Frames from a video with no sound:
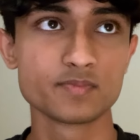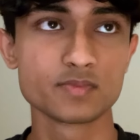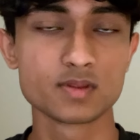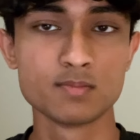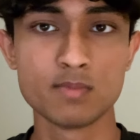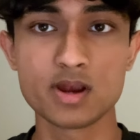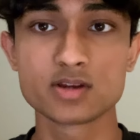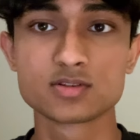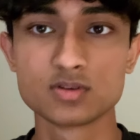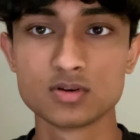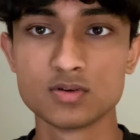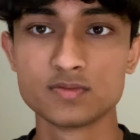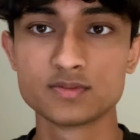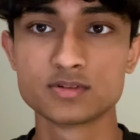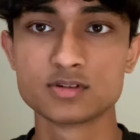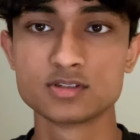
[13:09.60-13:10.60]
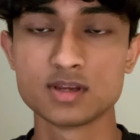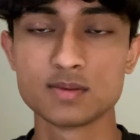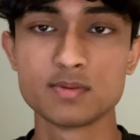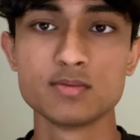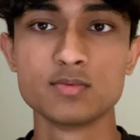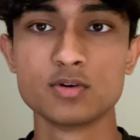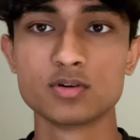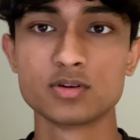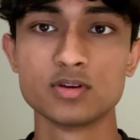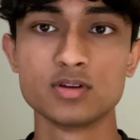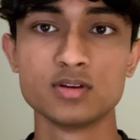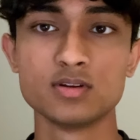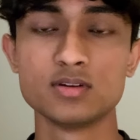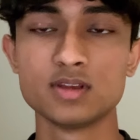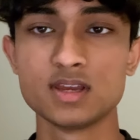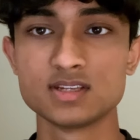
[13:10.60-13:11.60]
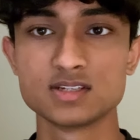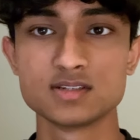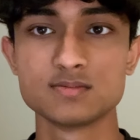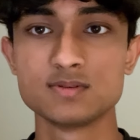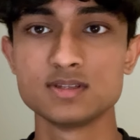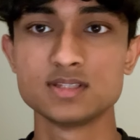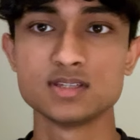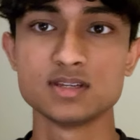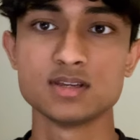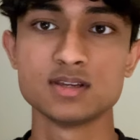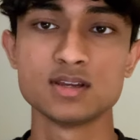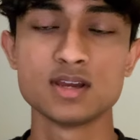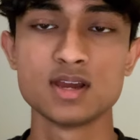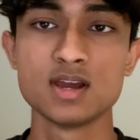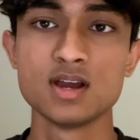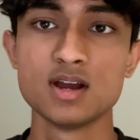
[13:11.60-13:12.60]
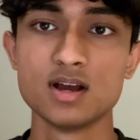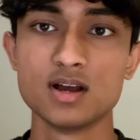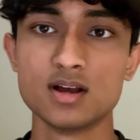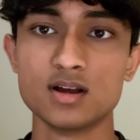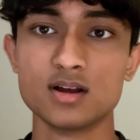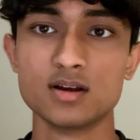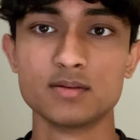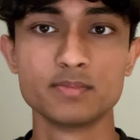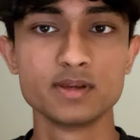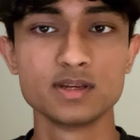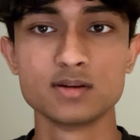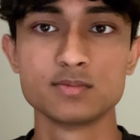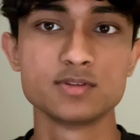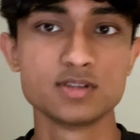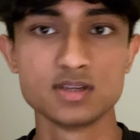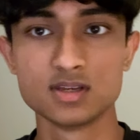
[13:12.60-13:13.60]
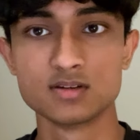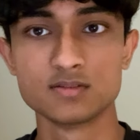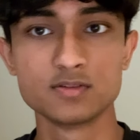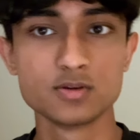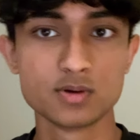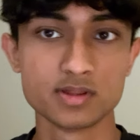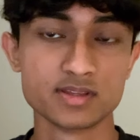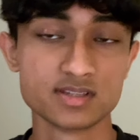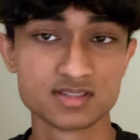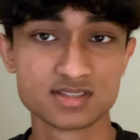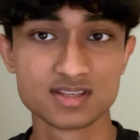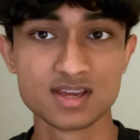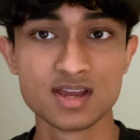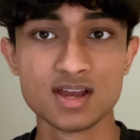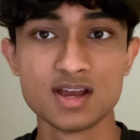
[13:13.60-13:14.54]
Microsoft, JP Morgan, HSBC, PwC, and a few others.